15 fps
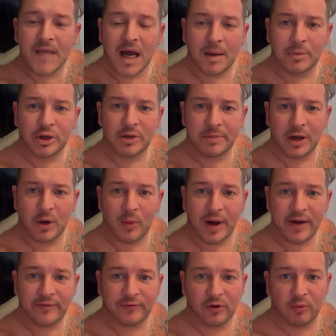I'm gonna be
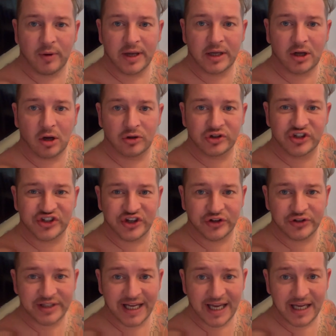away for a week on
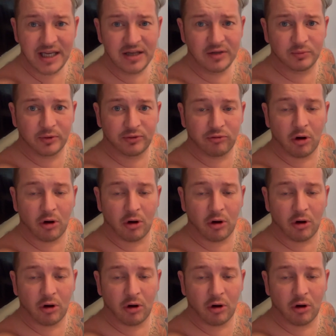Sunday with